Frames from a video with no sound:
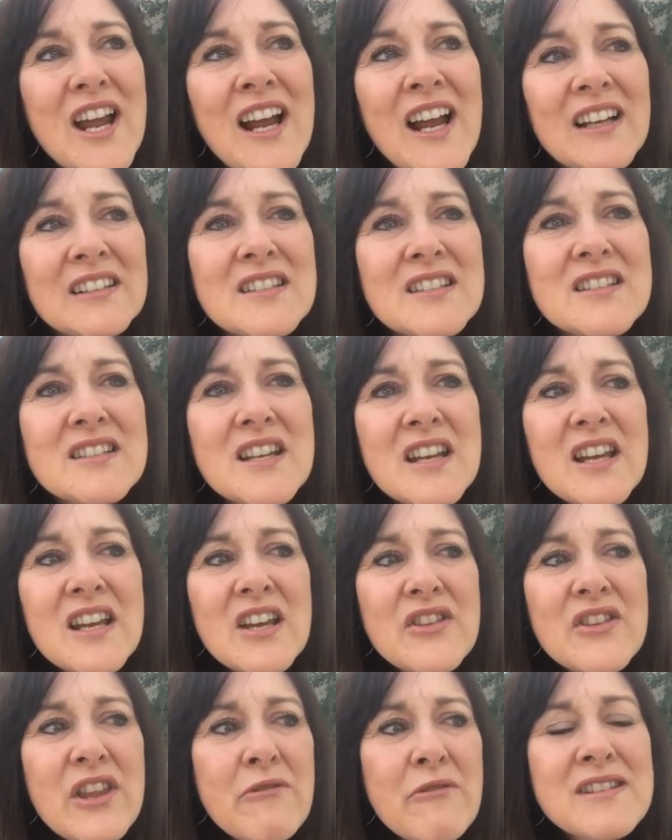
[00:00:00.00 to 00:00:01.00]
And
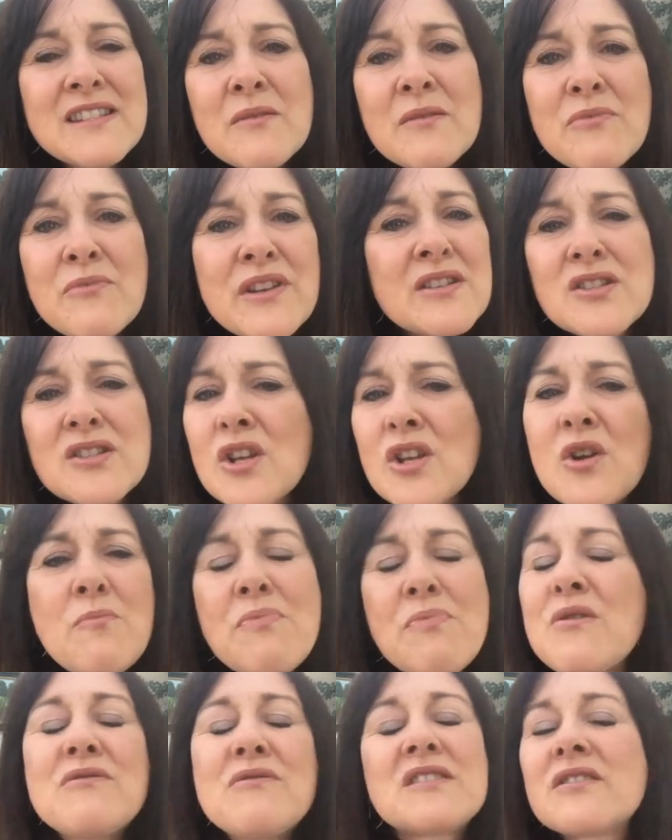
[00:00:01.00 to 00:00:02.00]
there is something so
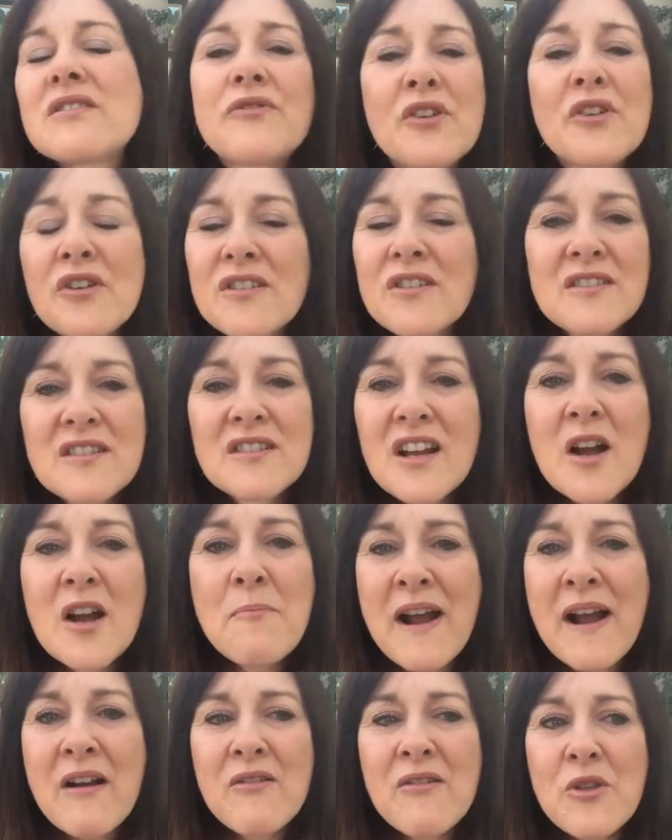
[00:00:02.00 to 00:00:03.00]
beautiful
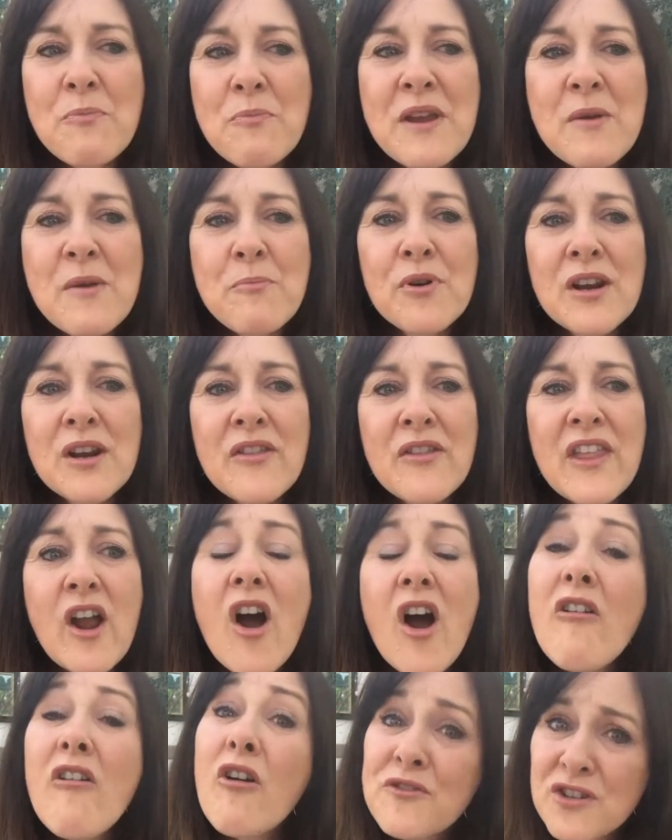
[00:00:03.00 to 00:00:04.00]
about the people, and they
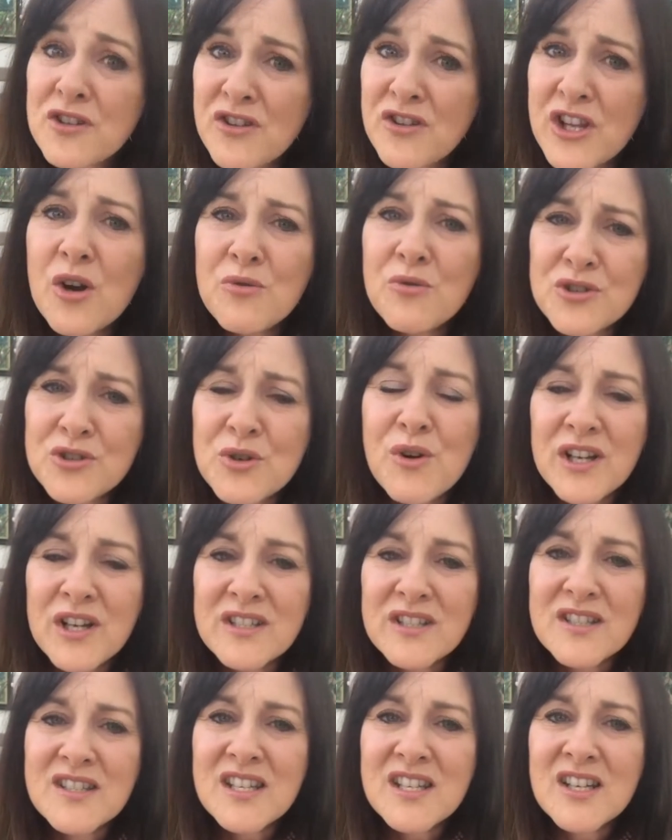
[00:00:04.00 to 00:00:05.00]
are often the older
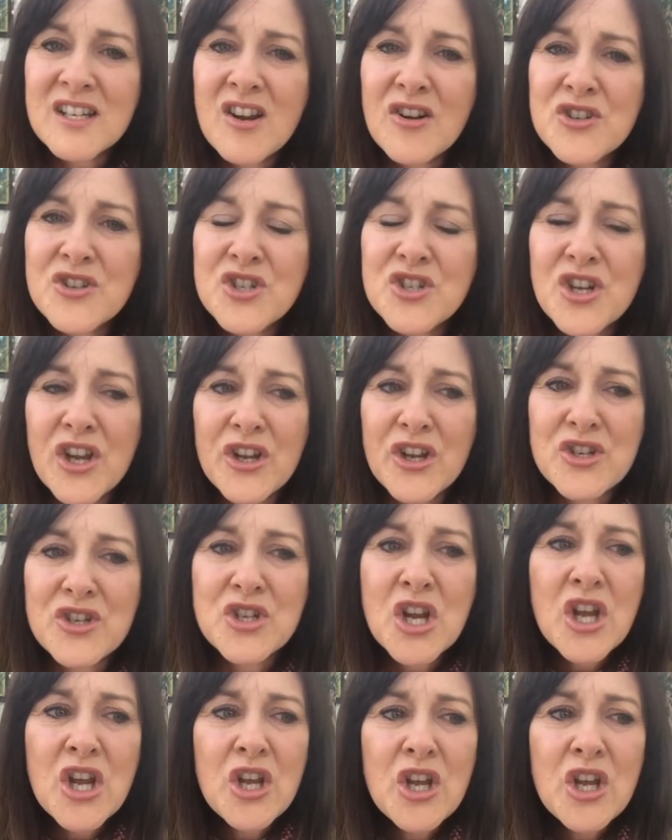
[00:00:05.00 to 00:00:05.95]
ones in our church,